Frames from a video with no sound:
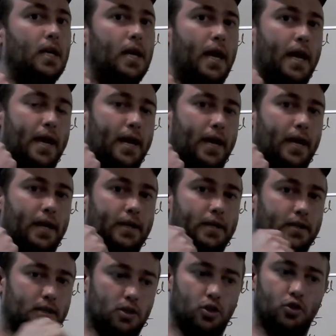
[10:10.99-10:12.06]

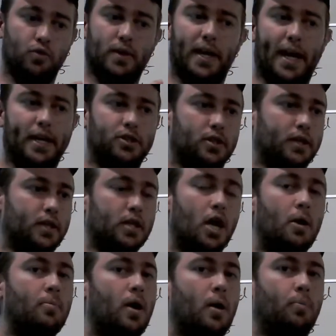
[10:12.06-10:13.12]
and you can actually
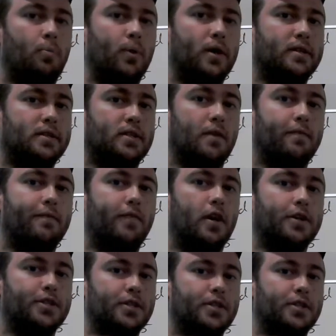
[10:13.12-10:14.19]
come up with some
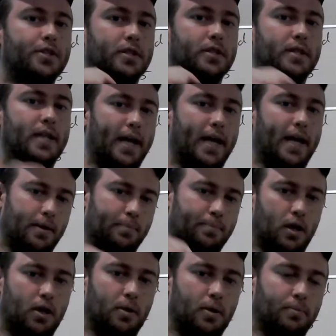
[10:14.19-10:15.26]
function that
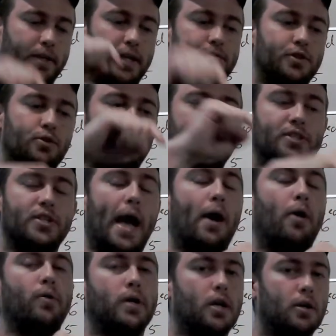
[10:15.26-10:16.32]
gives you each
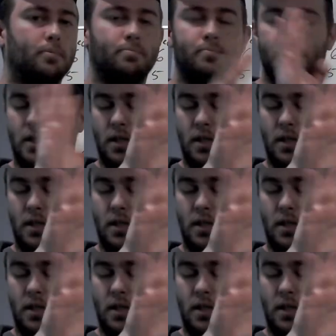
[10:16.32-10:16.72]
outcome.